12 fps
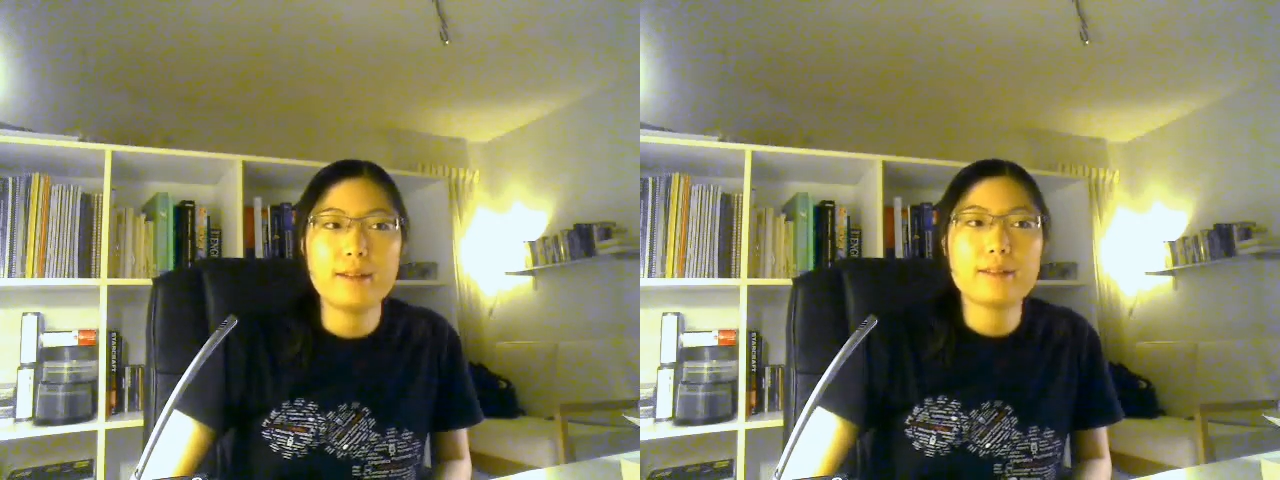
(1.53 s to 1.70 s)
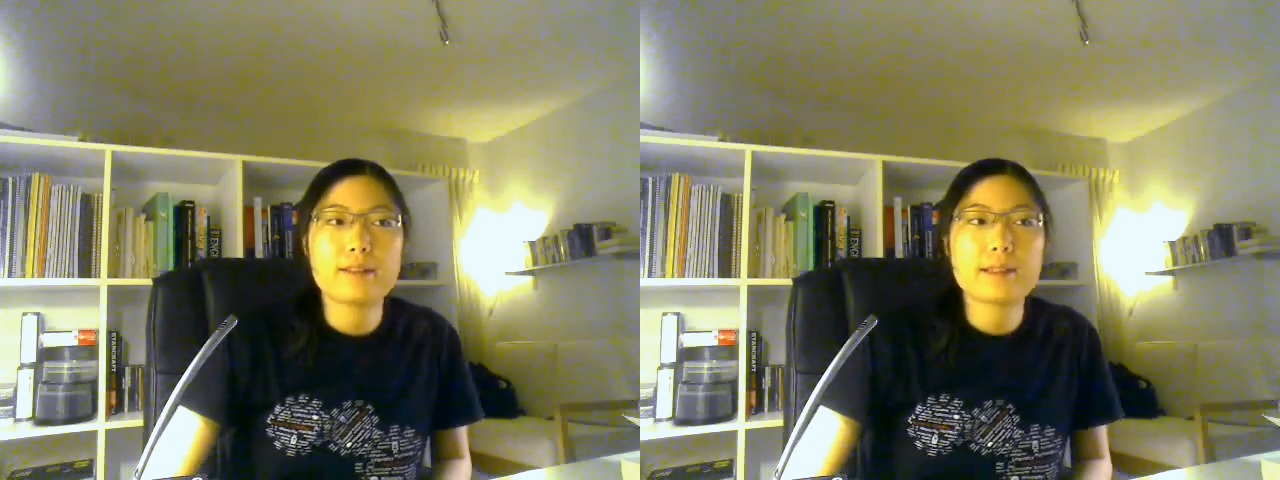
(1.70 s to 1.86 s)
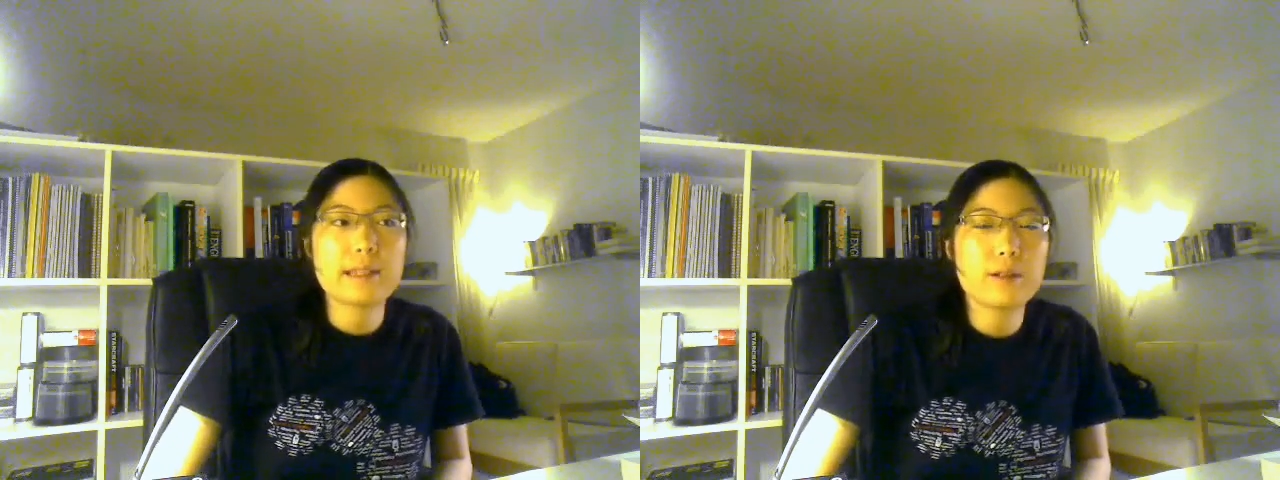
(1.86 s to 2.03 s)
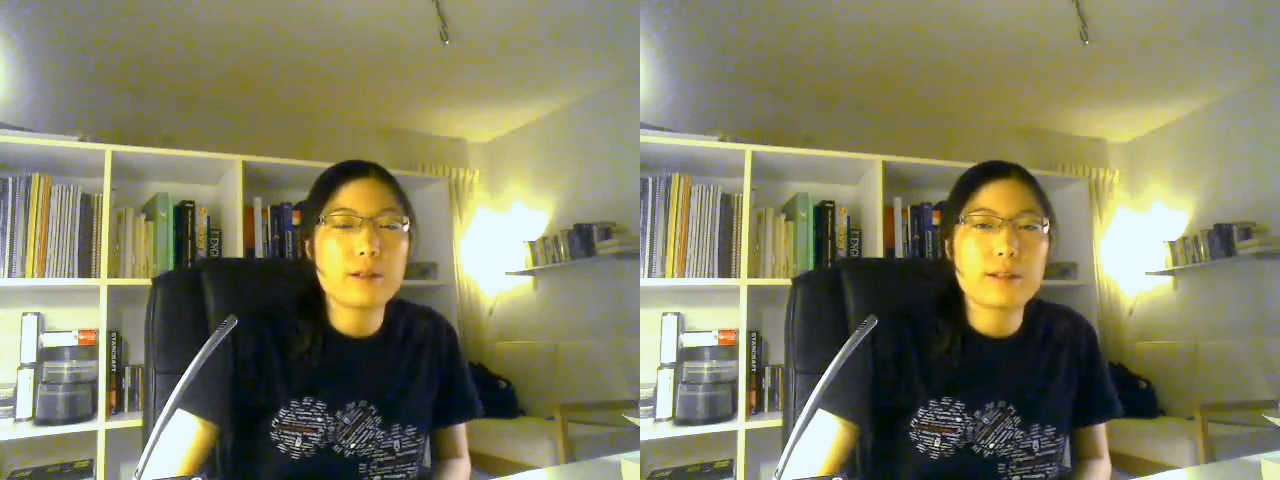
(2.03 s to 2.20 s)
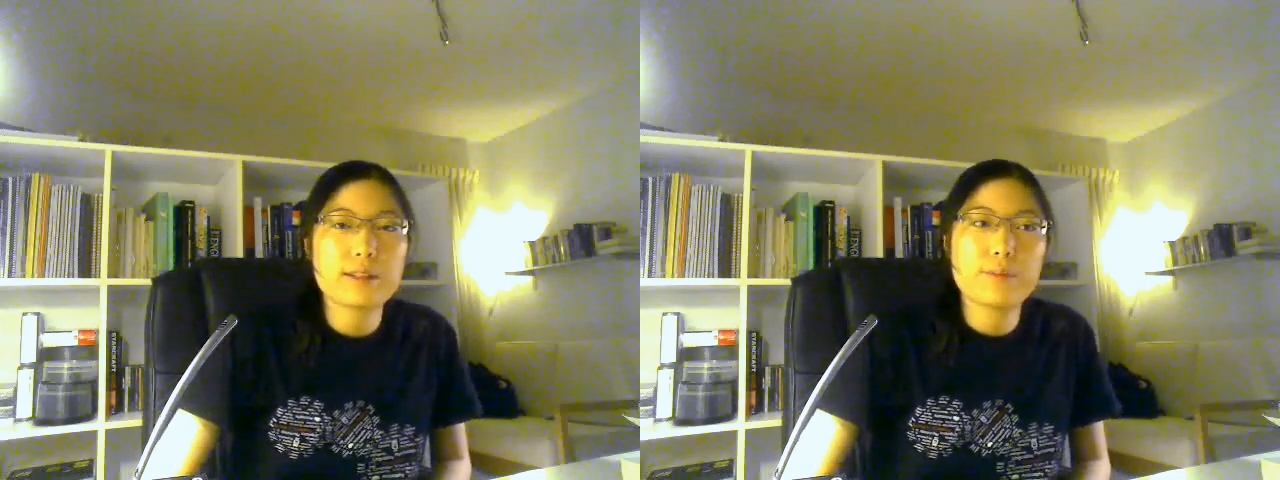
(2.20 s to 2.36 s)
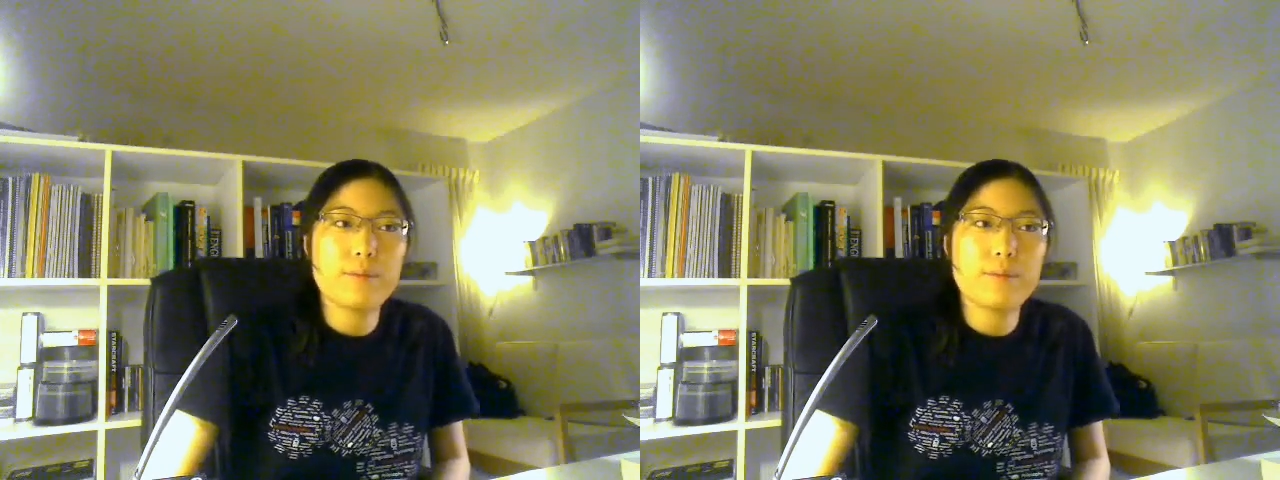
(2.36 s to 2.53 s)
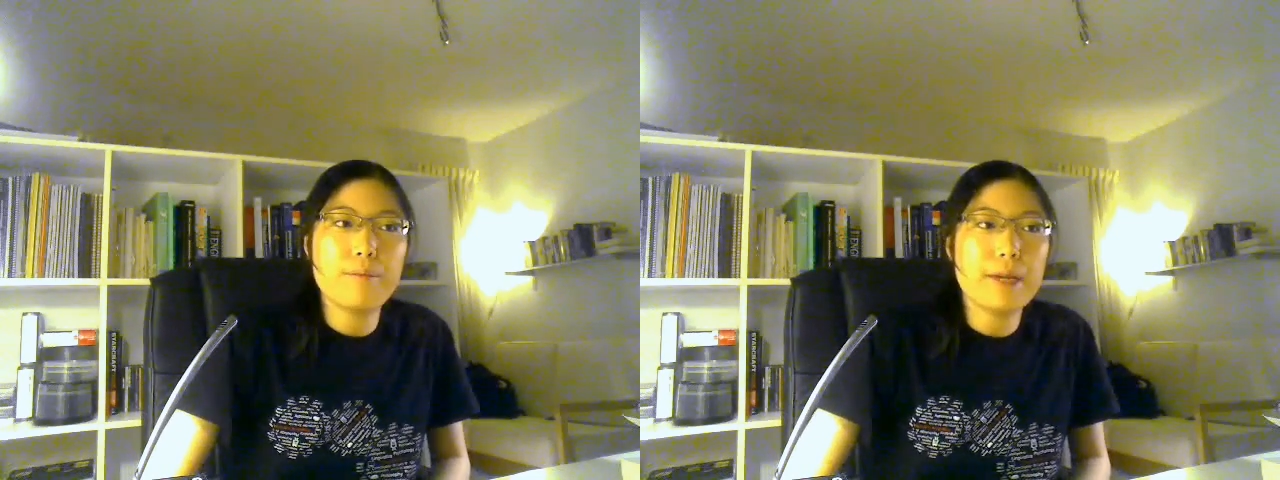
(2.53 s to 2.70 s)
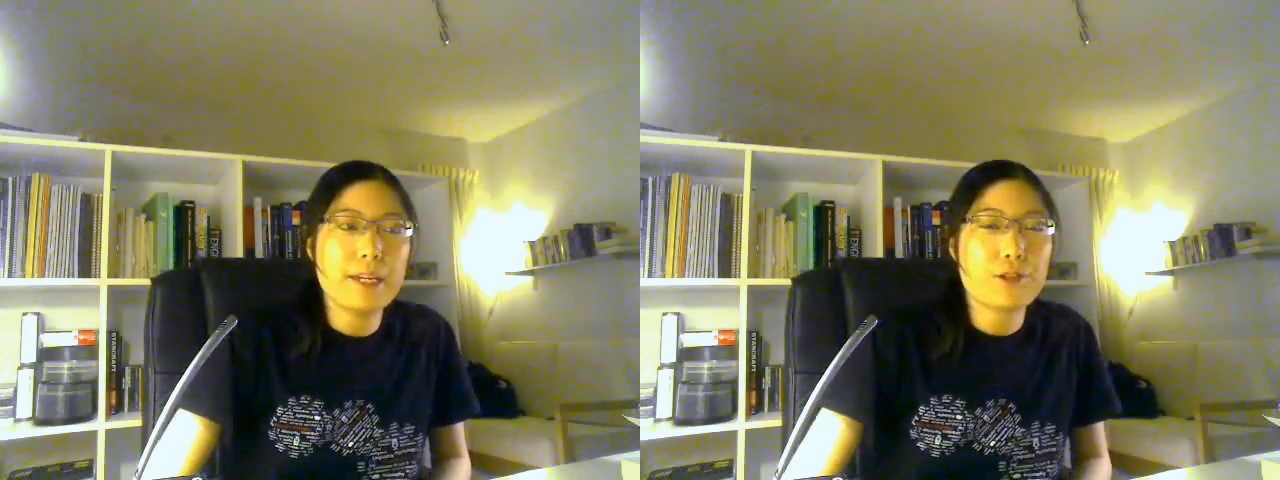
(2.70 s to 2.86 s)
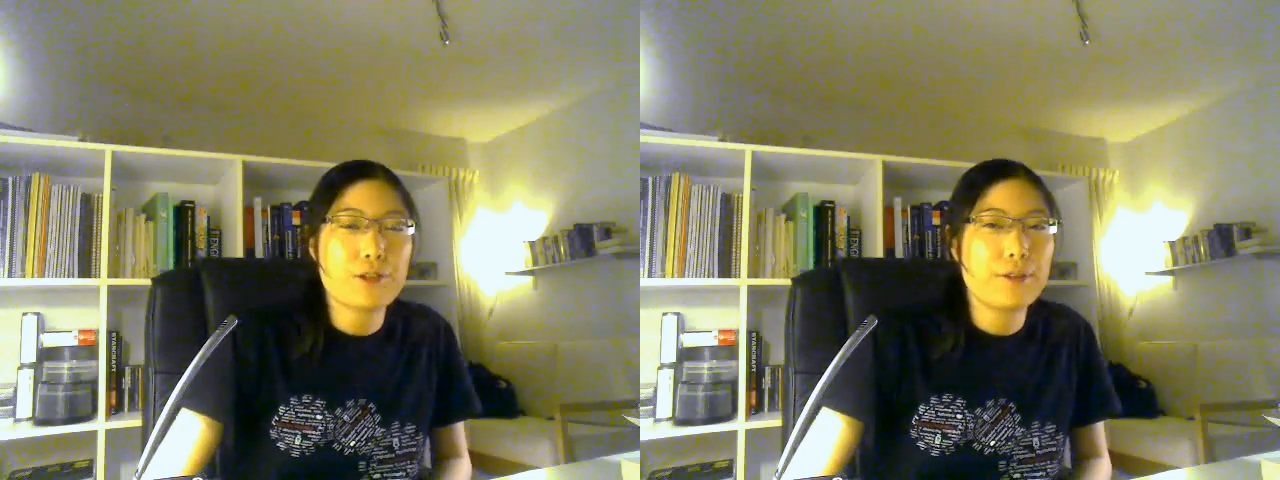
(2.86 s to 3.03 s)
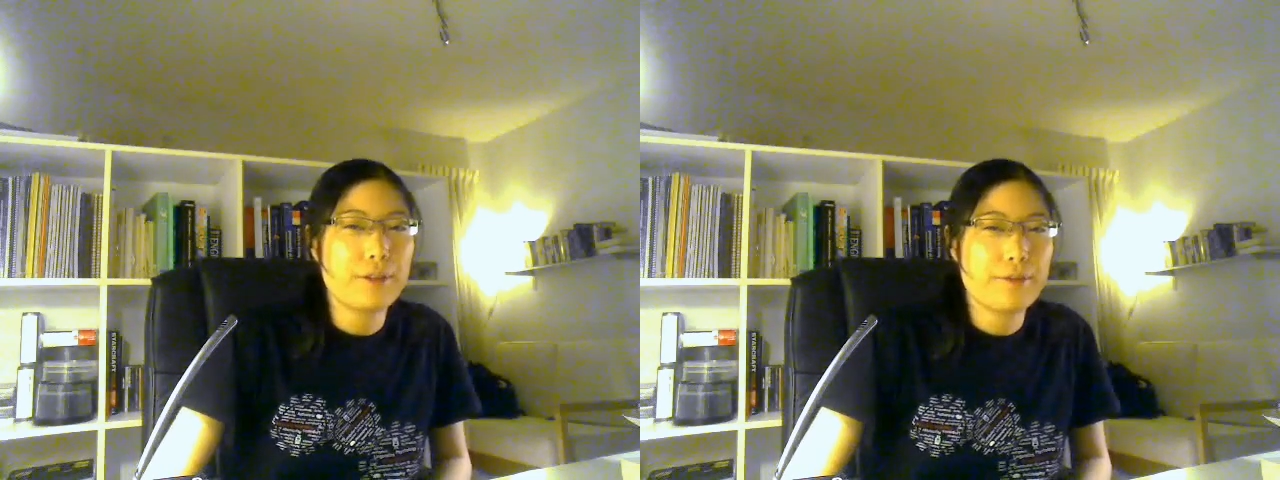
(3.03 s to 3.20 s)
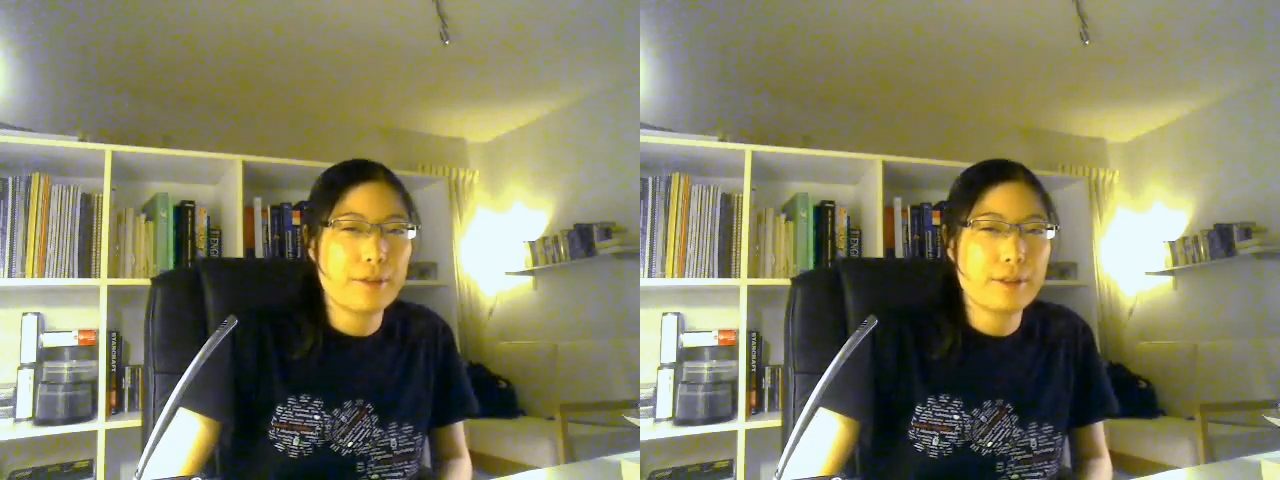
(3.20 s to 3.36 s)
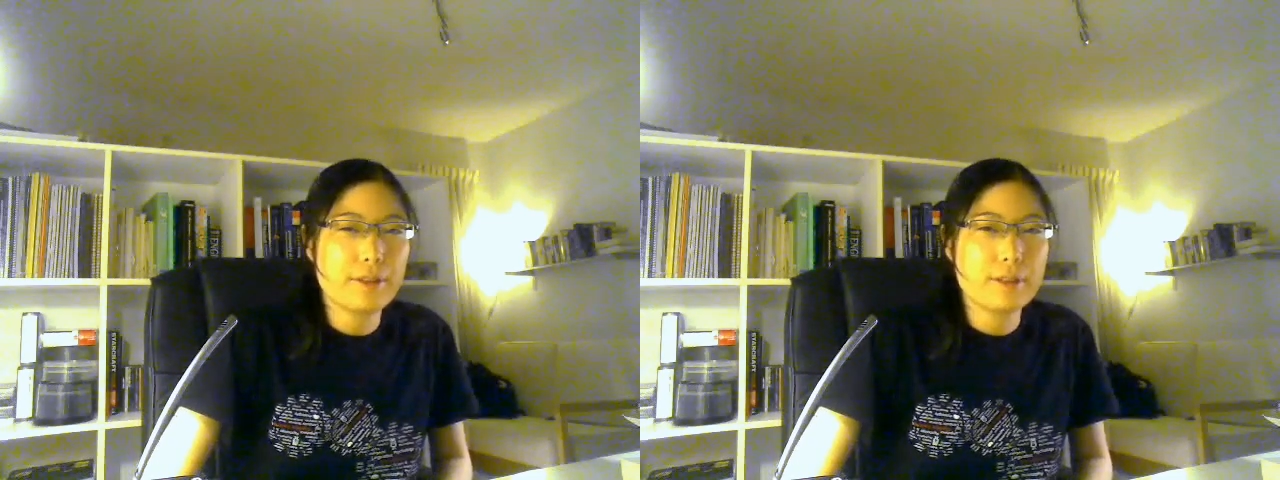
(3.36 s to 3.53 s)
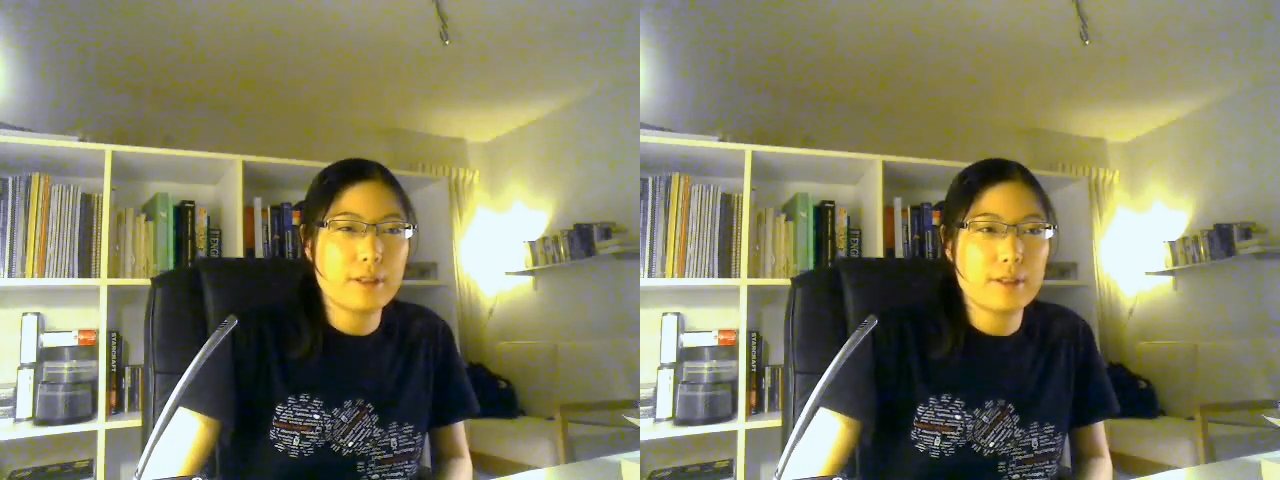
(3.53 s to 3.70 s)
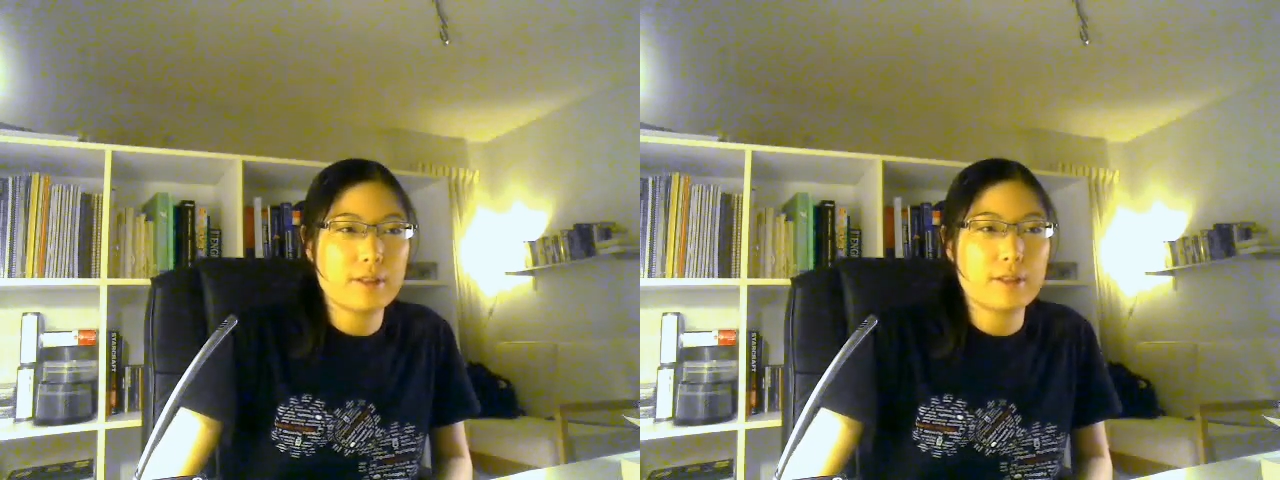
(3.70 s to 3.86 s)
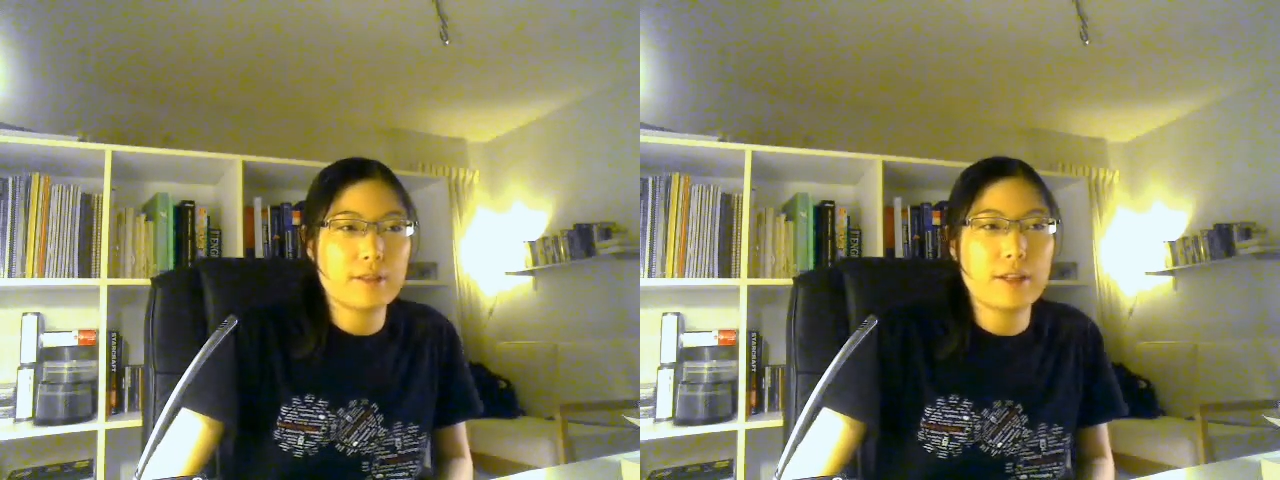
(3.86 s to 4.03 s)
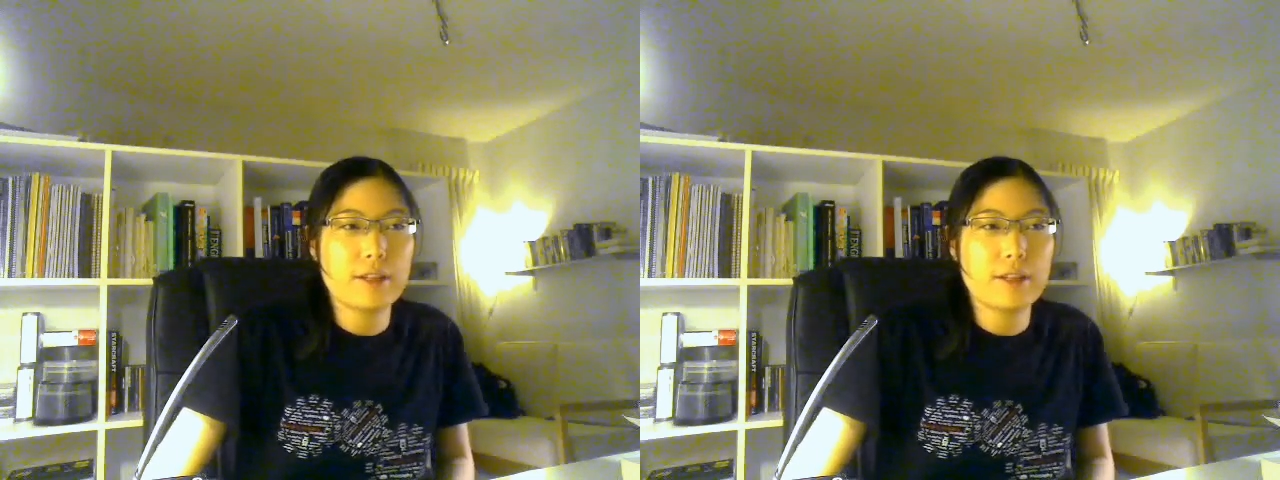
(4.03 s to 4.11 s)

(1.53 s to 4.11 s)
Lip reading: let's take a look at some of the major differences